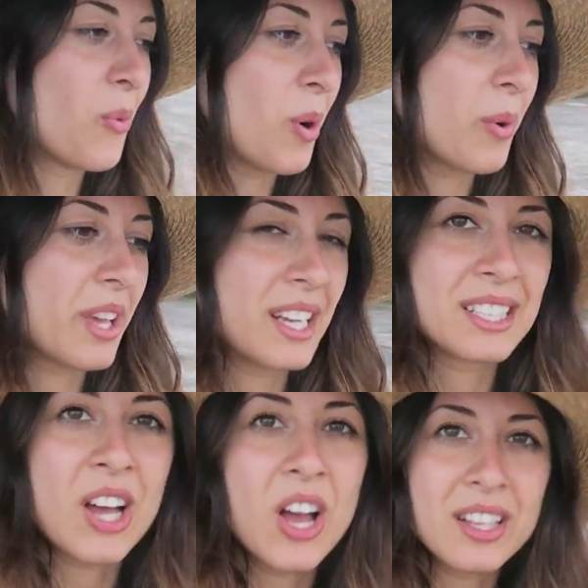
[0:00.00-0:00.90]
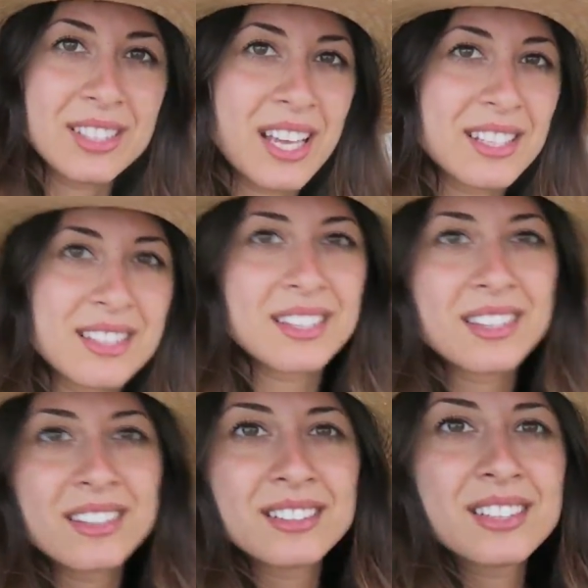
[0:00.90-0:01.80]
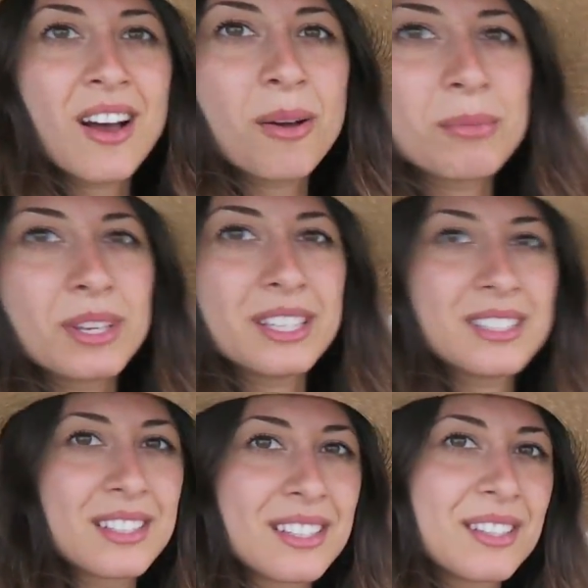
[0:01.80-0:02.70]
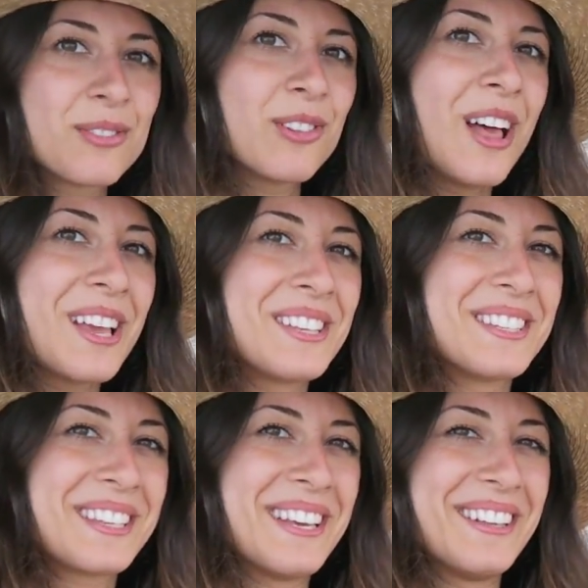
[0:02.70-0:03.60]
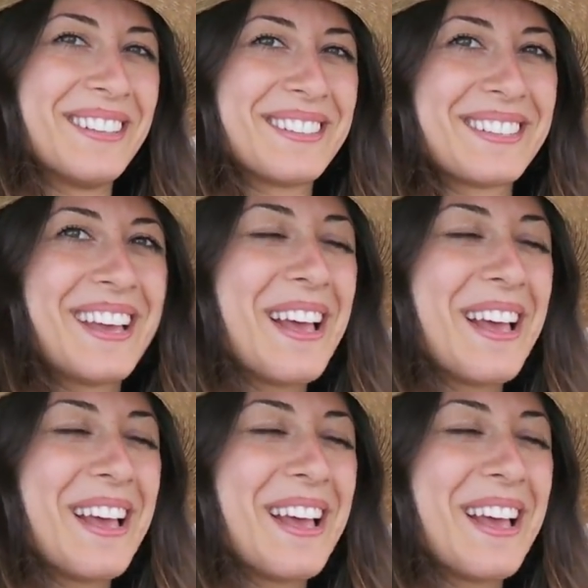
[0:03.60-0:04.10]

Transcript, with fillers: where we're gonna test Tommy's flying skills,